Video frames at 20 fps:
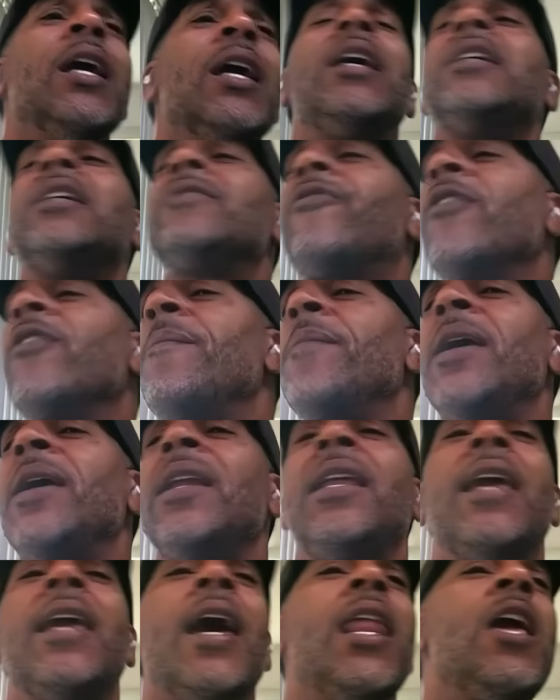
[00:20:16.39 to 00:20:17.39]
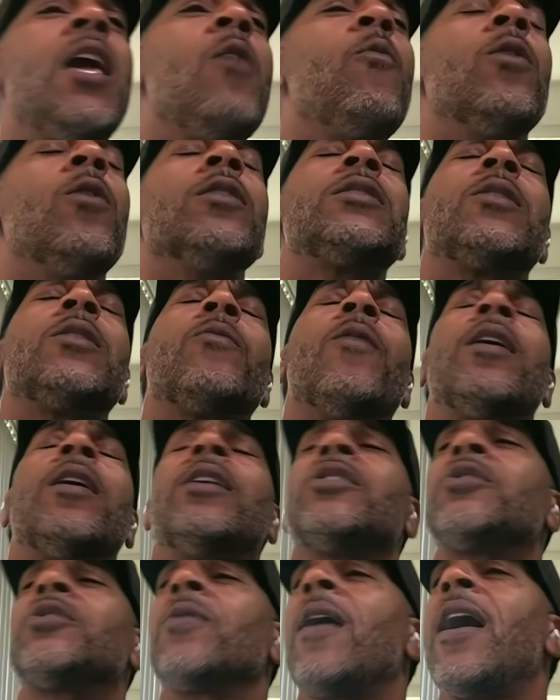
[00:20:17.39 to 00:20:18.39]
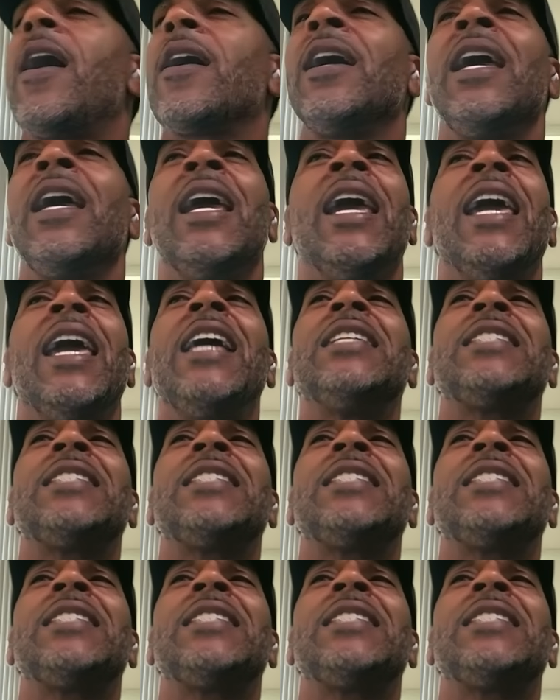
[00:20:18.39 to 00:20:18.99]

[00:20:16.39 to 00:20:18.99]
He's from Indiana. He wants to run the triangle.